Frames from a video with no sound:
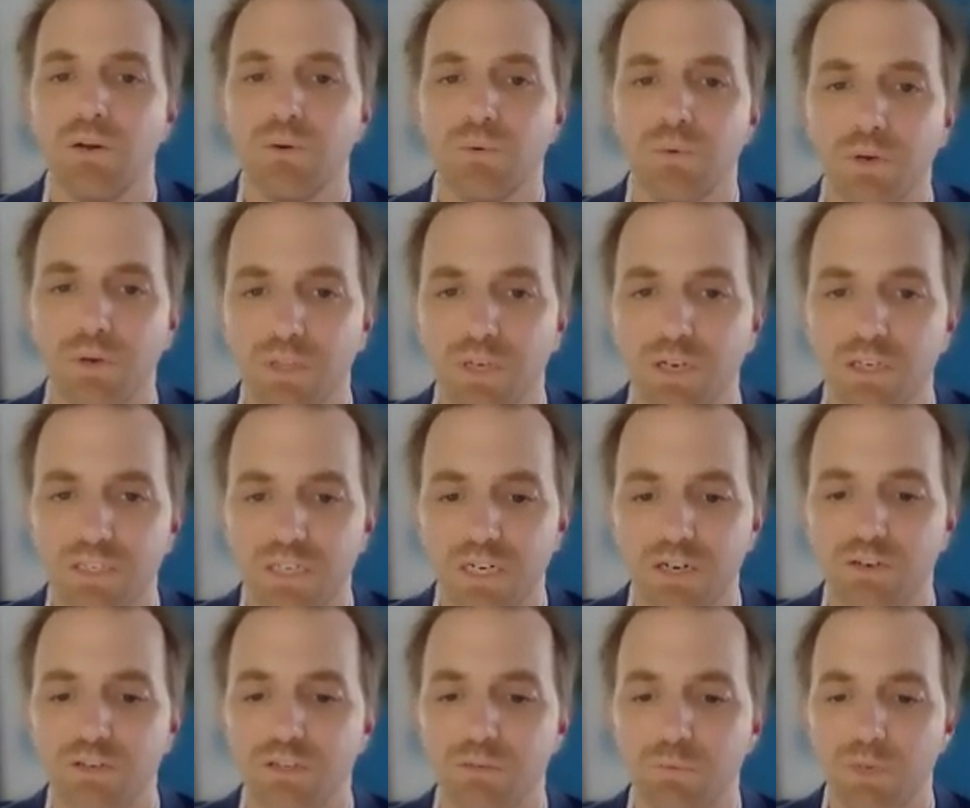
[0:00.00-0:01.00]
rather
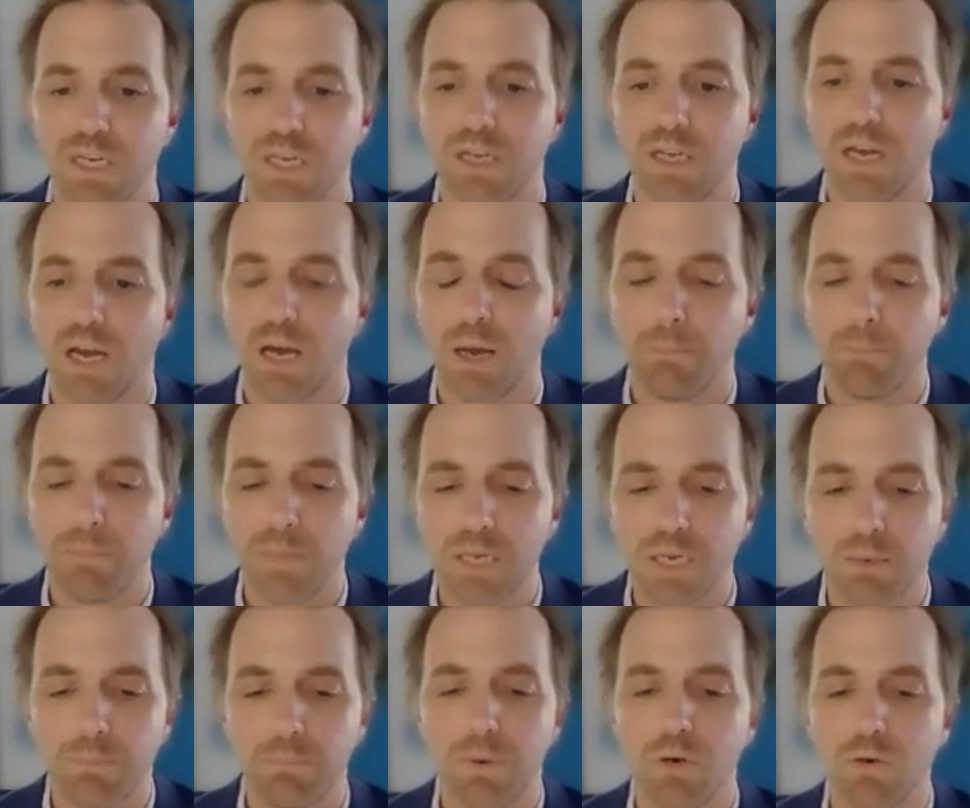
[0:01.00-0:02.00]
uncharitably, a mere
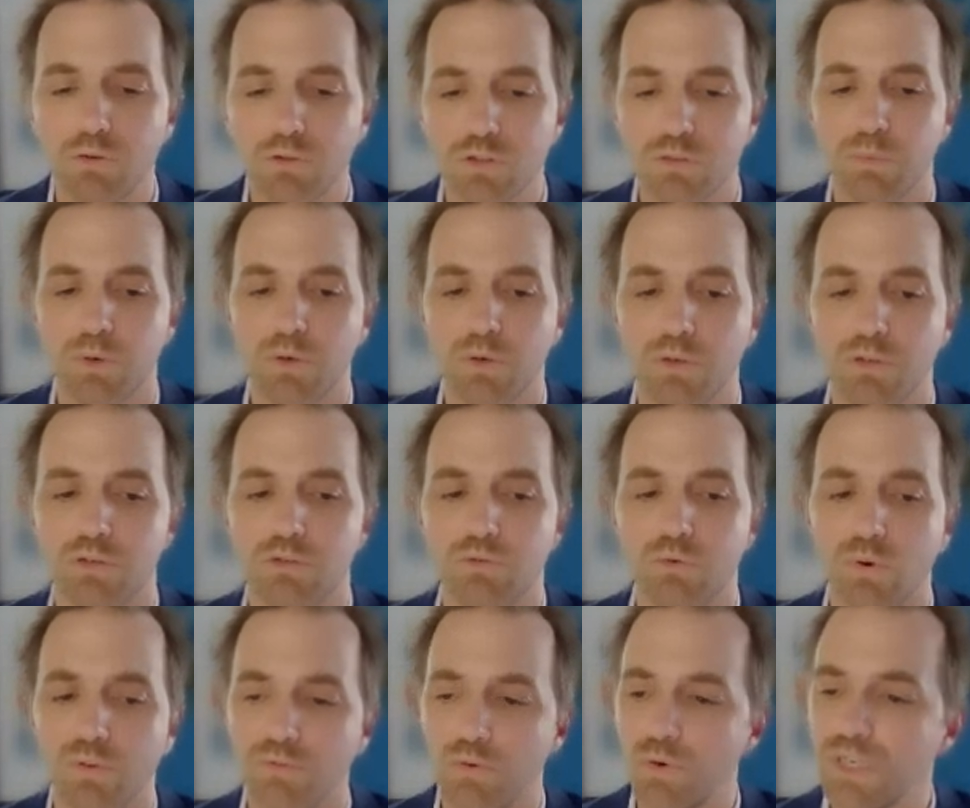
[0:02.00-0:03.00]
postbox to
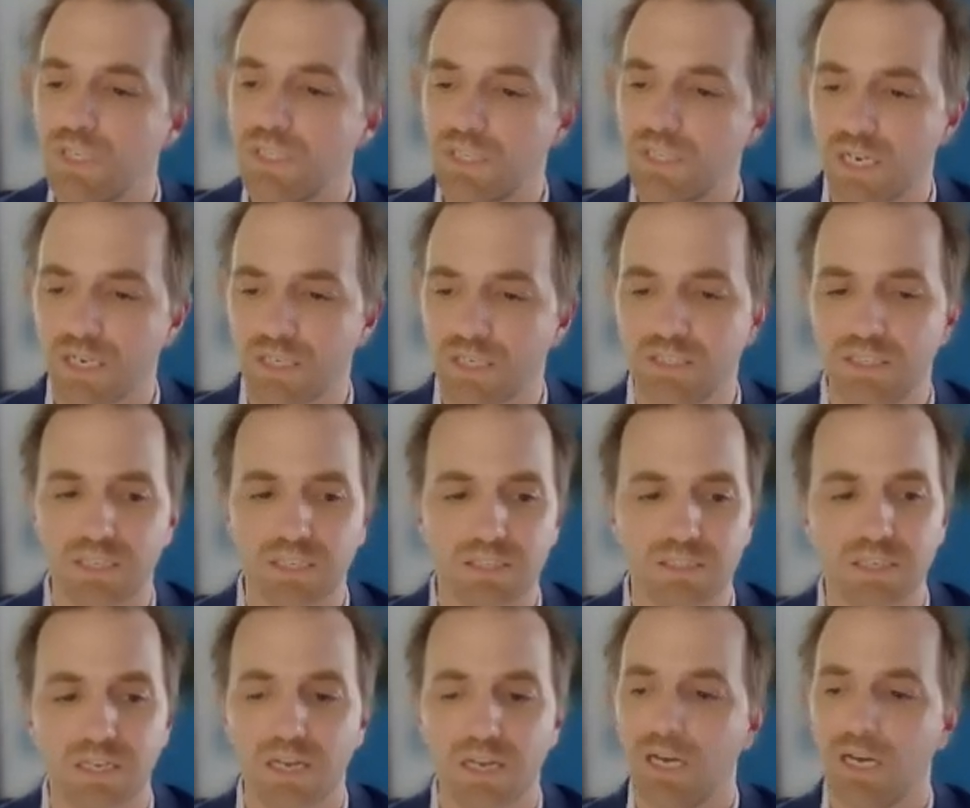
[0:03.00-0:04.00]
avoid
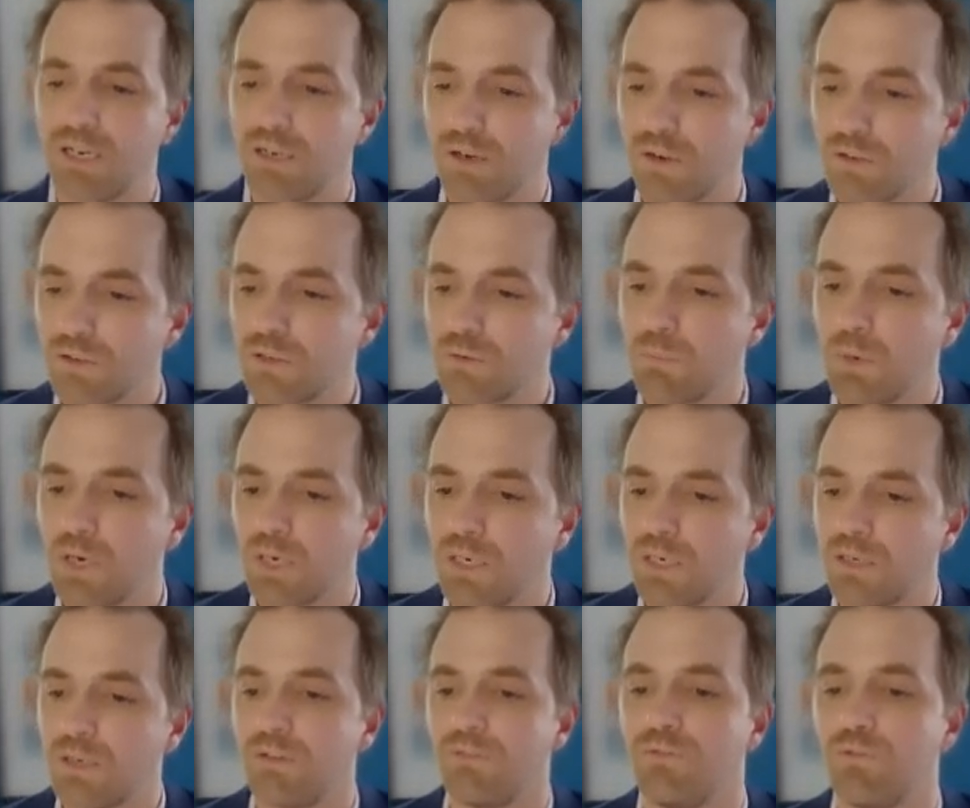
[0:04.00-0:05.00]
taxes and
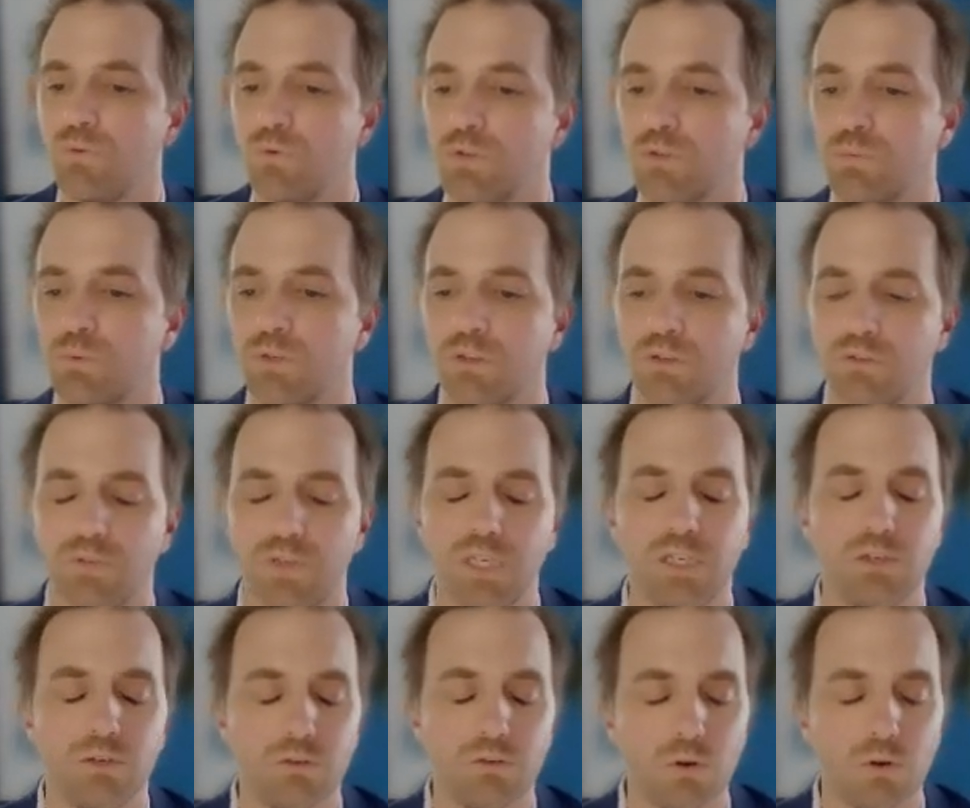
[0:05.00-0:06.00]
undermine enforcement of
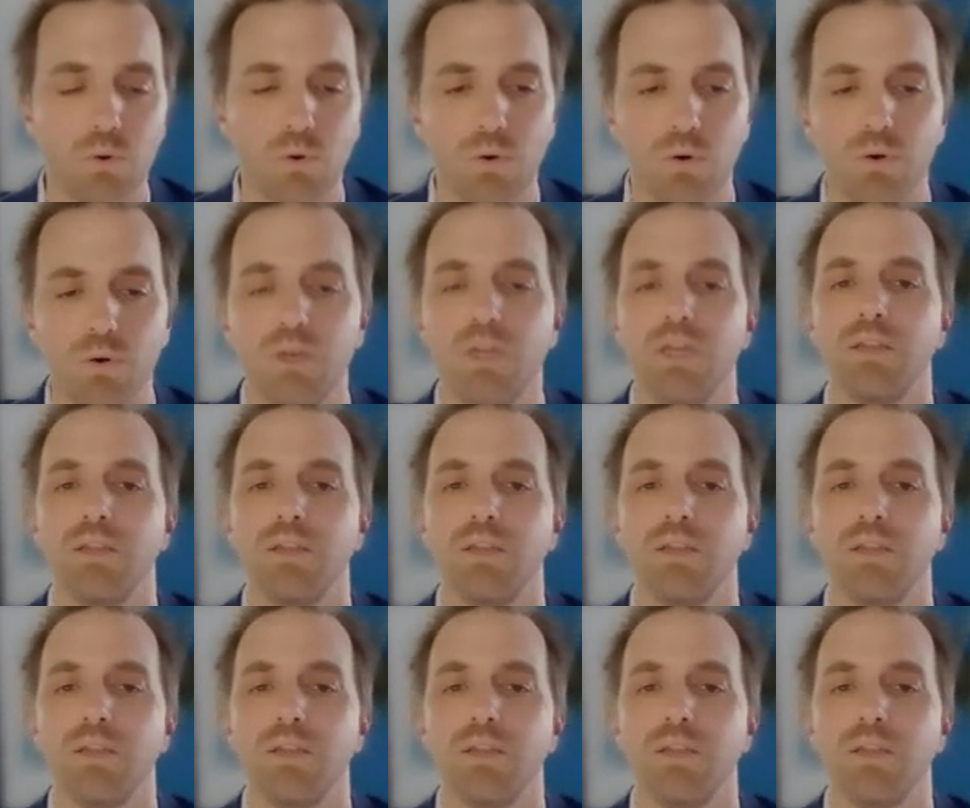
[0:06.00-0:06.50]
EU law.